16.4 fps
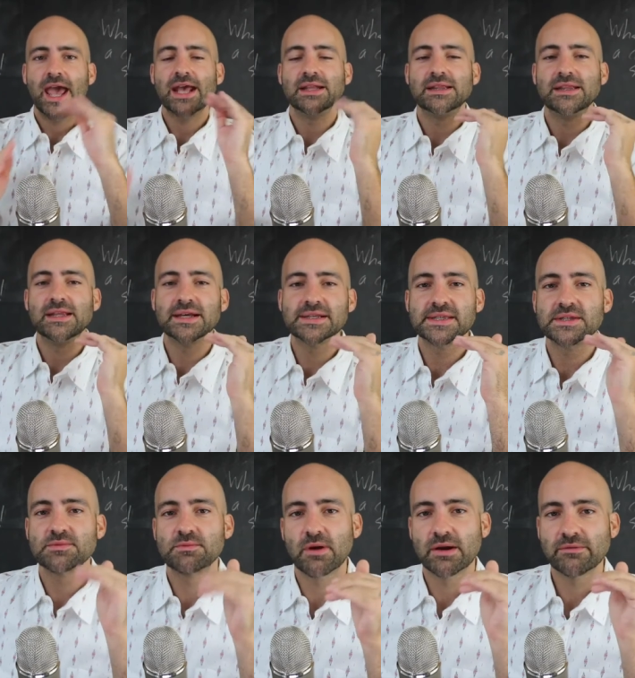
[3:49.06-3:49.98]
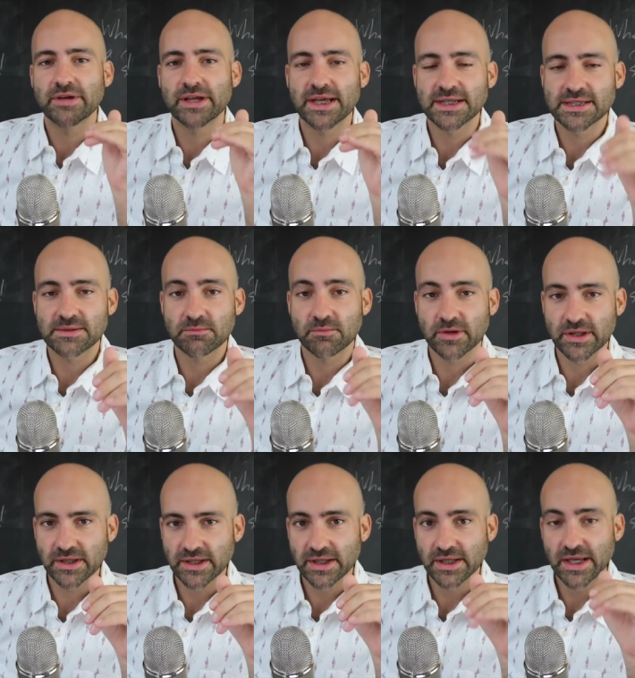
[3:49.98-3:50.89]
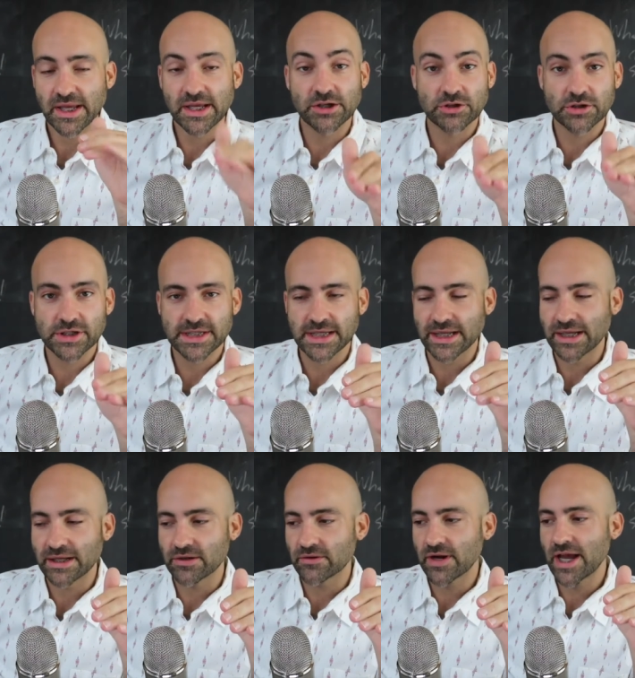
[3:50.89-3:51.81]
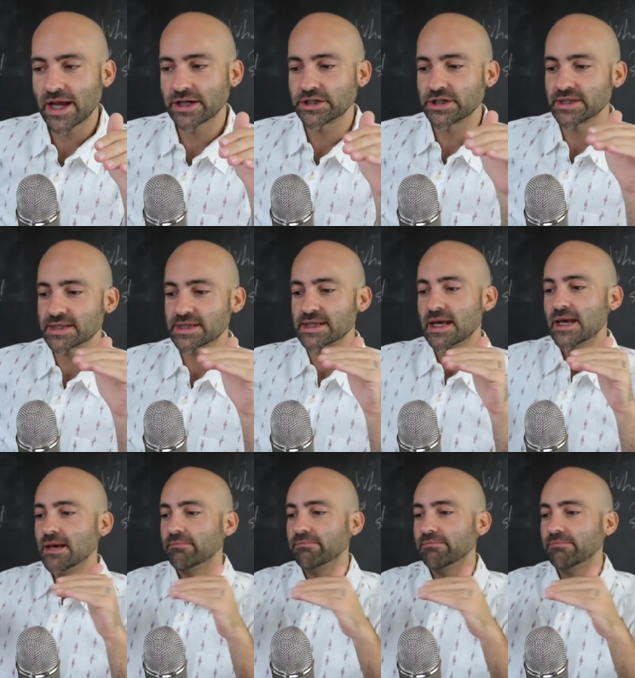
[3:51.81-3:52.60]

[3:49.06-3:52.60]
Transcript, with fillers: And this is where we get some really interesting interactions